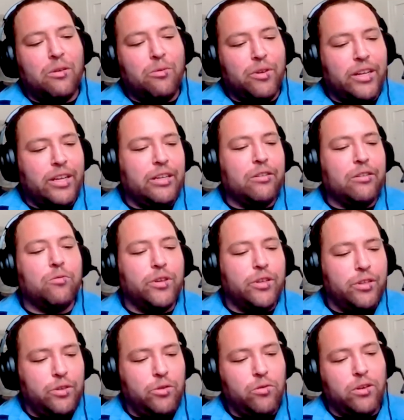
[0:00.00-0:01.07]
I want to hear what
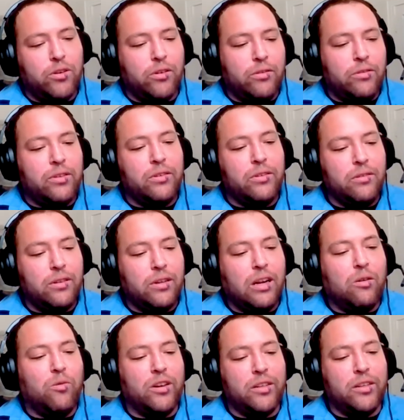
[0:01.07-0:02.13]
you learned, and
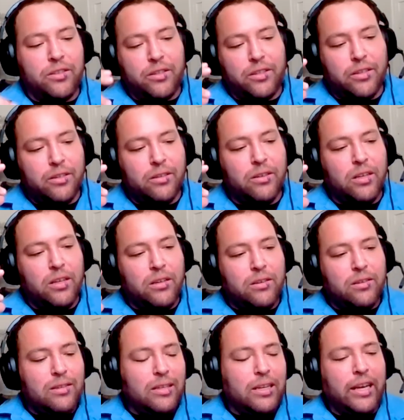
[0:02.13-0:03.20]
I want us to
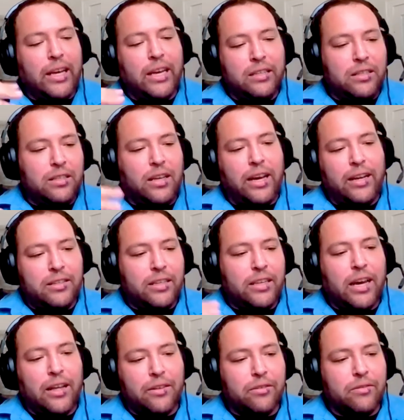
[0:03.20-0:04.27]
dig into that
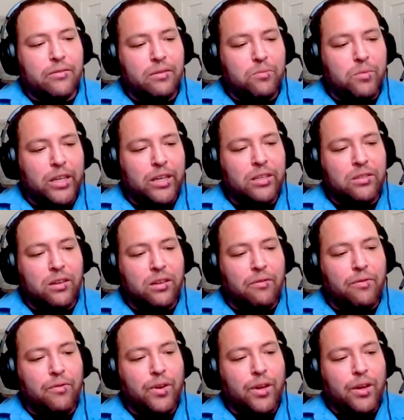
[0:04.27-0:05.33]
together. And because
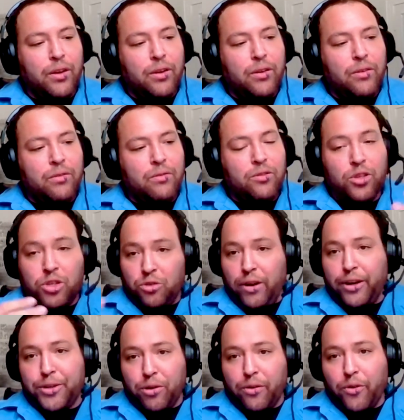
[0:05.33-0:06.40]
of the
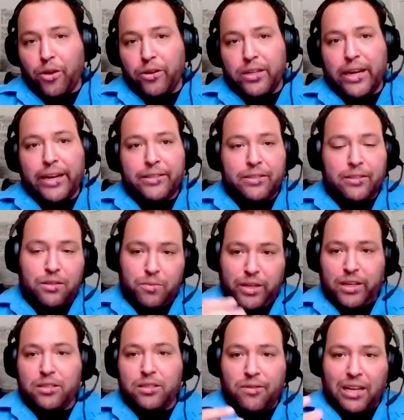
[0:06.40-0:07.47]
structure of our classes and
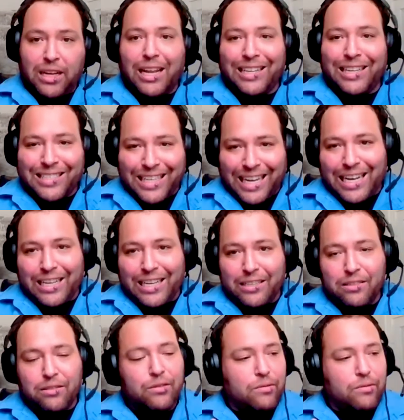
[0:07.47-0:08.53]
because of the class
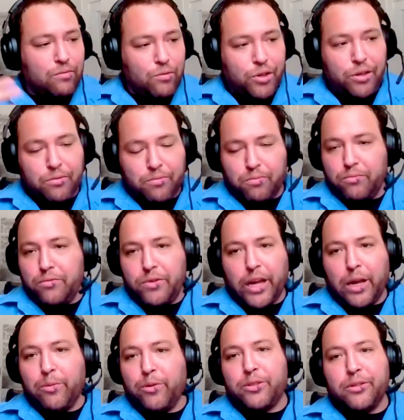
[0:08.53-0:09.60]
size, we're
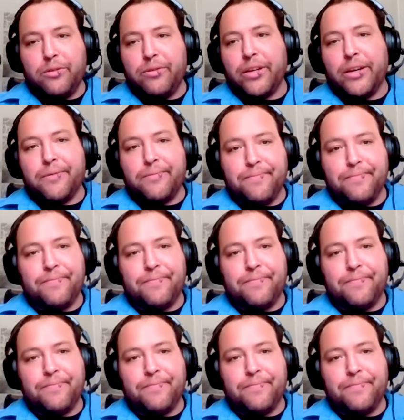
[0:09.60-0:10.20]
able to do that.